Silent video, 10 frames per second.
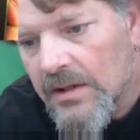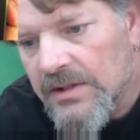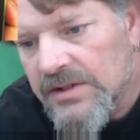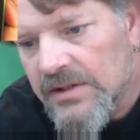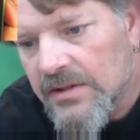
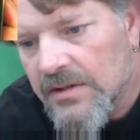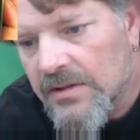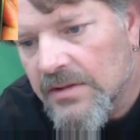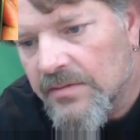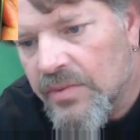It's
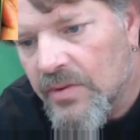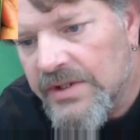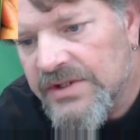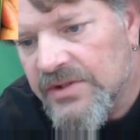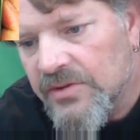
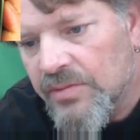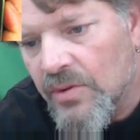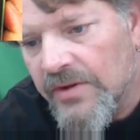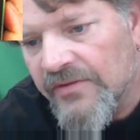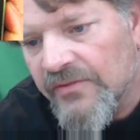0.2,
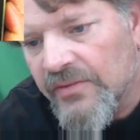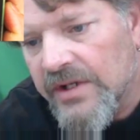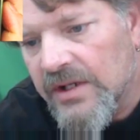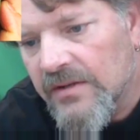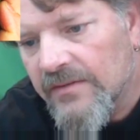
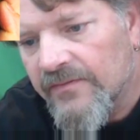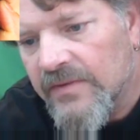0.3.